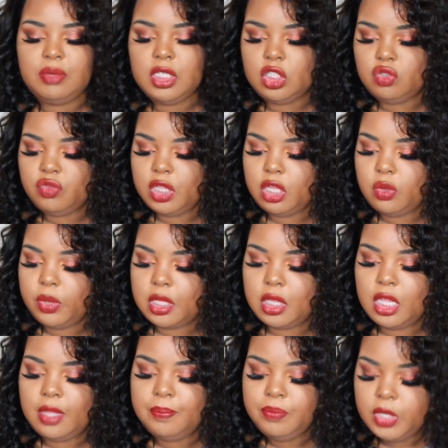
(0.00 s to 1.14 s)
pieces really
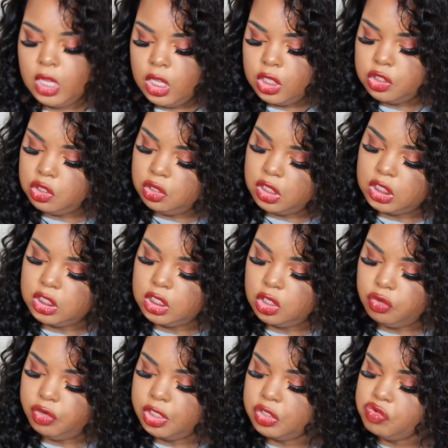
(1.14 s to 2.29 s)
quickly. So this is a
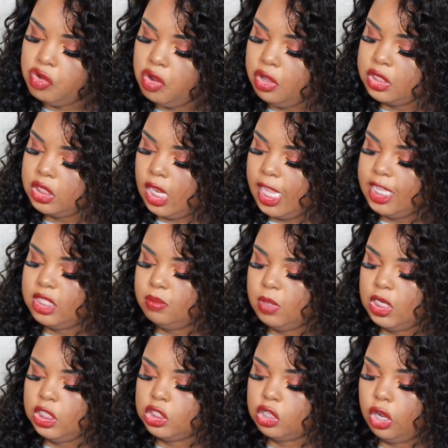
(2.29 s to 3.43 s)
crisscross lace
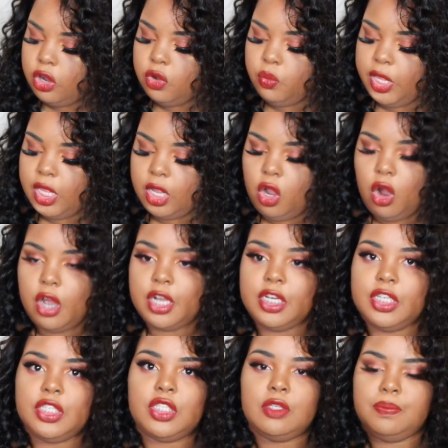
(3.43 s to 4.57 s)
mini skirt with
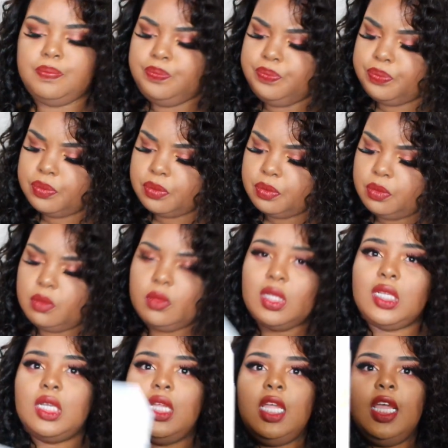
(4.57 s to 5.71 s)
garters.
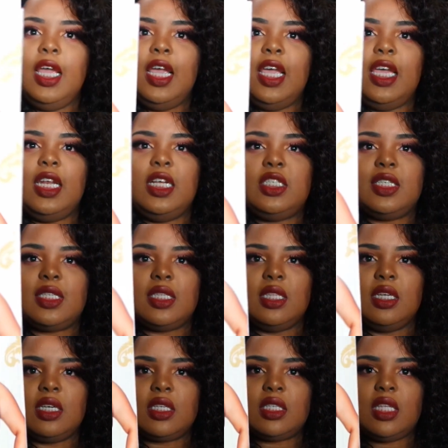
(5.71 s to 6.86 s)
And it just
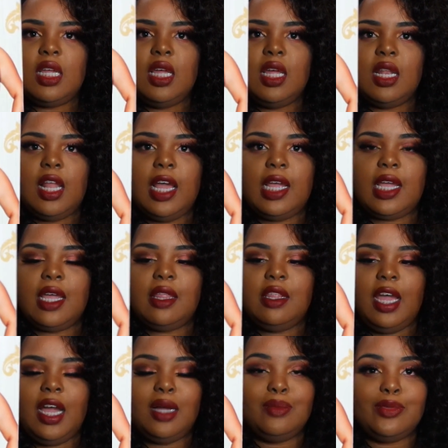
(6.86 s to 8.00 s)
looks like
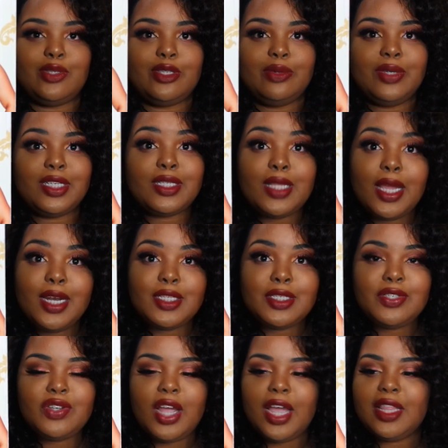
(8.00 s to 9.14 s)
that. I'm so excited
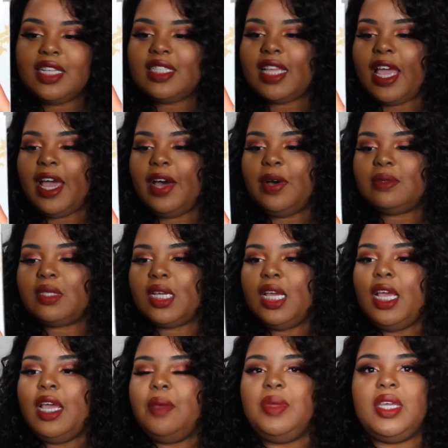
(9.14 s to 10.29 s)
to try this out
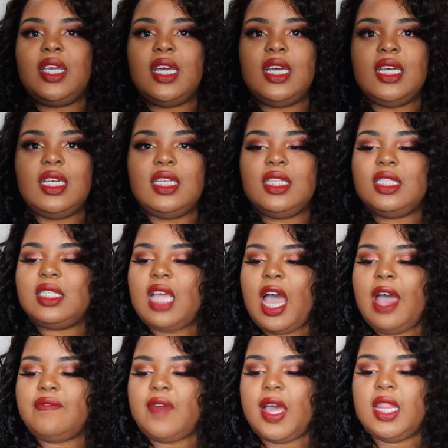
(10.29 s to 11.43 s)
because
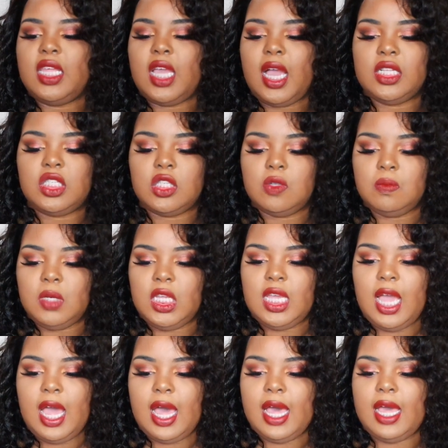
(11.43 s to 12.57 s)
I finally got some knee
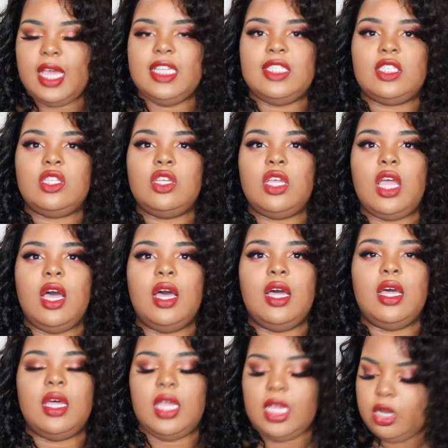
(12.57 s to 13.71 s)
highs.
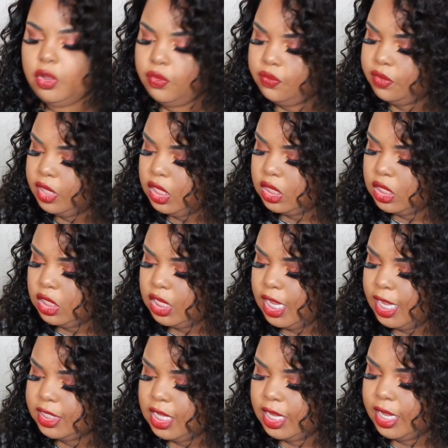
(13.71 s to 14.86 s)
Uh, and hopefully the knee
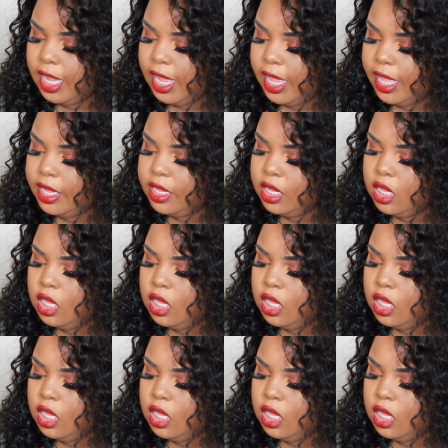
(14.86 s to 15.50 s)
highs I got,